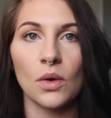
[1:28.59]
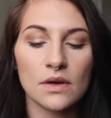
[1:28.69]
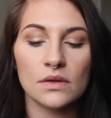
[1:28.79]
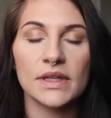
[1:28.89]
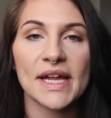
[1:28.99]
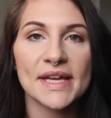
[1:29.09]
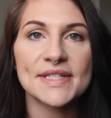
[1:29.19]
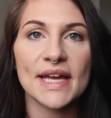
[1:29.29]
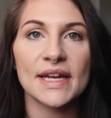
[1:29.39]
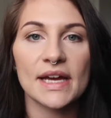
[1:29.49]
So like I
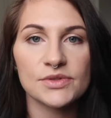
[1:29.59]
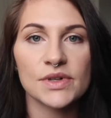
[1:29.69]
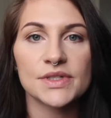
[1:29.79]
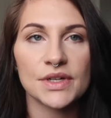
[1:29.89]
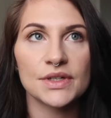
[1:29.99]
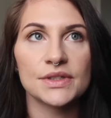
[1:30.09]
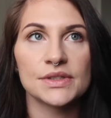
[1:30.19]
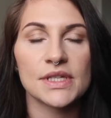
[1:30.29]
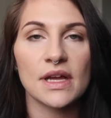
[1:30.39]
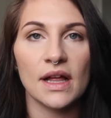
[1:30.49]
said, Ezra
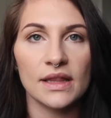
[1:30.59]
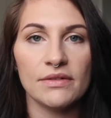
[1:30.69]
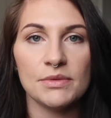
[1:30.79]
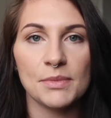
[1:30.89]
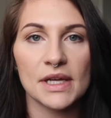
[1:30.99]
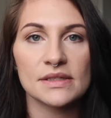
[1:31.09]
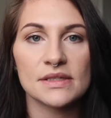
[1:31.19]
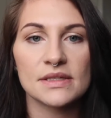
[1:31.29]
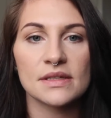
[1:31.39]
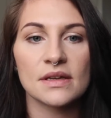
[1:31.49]
turned 11
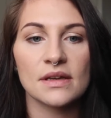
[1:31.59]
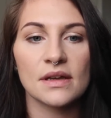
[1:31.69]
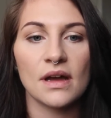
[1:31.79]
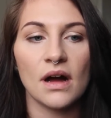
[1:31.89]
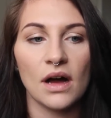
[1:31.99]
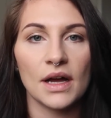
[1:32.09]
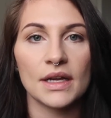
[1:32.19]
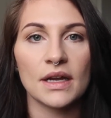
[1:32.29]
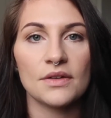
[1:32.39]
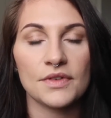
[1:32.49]
months
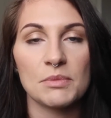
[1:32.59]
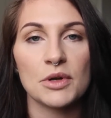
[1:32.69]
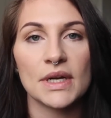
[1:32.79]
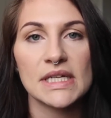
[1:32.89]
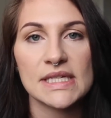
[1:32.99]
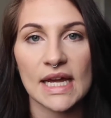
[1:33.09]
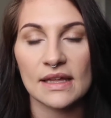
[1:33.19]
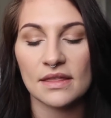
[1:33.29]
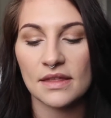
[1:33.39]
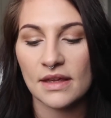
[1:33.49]
on February
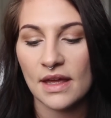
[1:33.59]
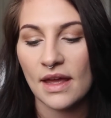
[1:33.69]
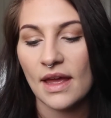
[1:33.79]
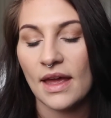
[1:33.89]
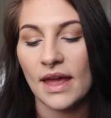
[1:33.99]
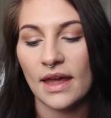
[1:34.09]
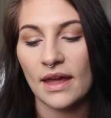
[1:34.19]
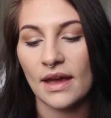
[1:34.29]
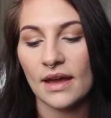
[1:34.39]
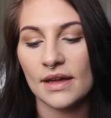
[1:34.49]
9th,
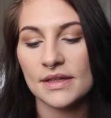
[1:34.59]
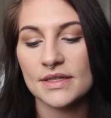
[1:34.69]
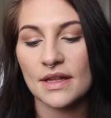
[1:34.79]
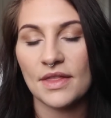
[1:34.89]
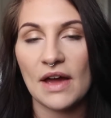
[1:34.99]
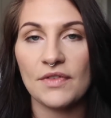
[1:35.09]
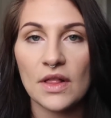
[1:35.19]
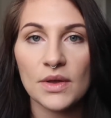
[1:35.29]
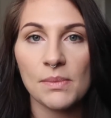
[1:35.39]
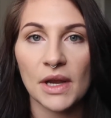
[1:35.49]
and that
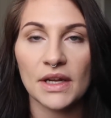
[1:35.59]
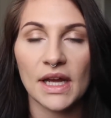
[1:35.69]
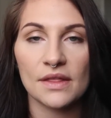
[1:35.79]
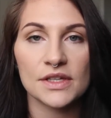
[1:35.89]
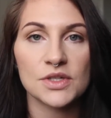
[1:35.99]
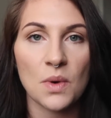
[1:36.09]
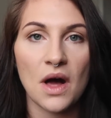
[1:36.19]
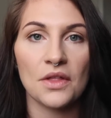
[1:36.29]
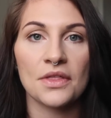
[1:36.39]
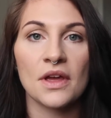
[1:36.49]
following Monday on the
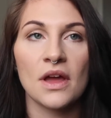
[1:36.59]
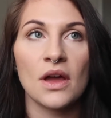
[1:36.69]
12th,